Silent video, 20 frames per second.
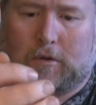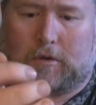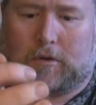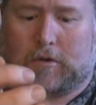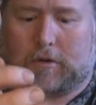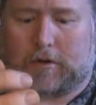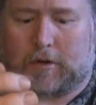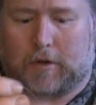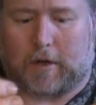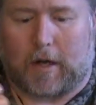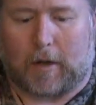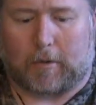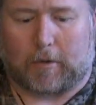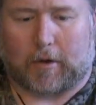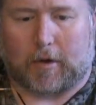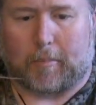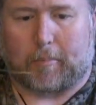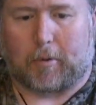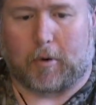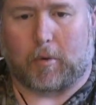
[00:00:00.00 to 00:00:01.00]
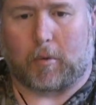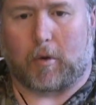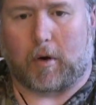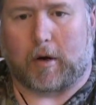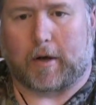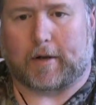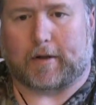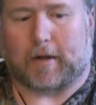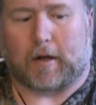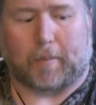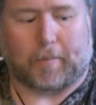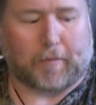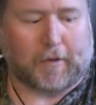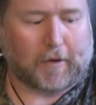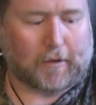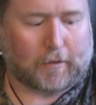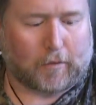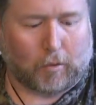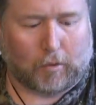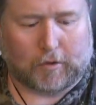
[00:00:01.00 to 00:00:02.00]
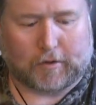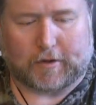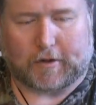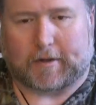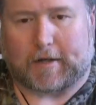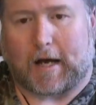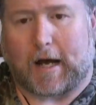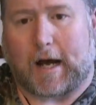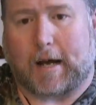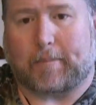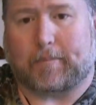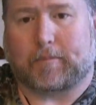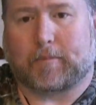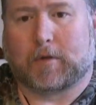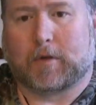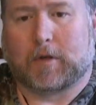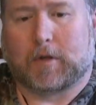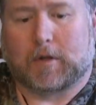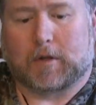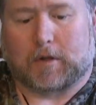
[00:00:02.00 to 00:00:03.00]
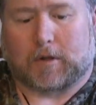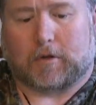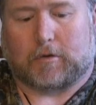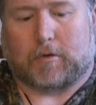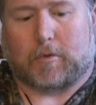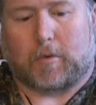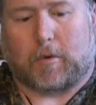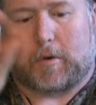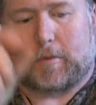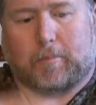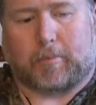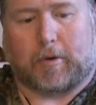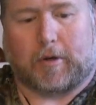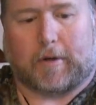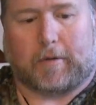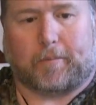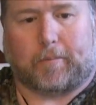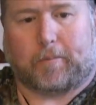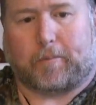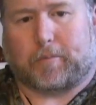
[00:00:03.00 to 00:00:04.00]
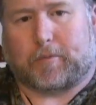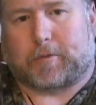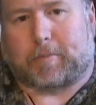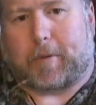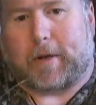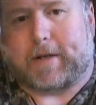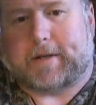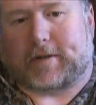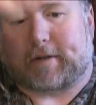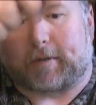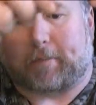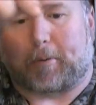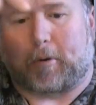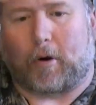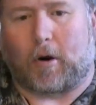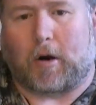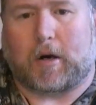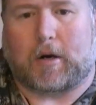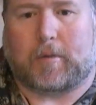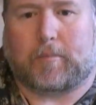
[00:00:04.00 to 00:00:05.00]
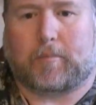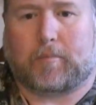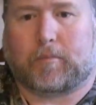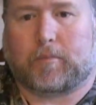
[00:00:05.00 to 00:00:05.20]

So now we're going to put one up towards the top because we want them pretty spaced apart.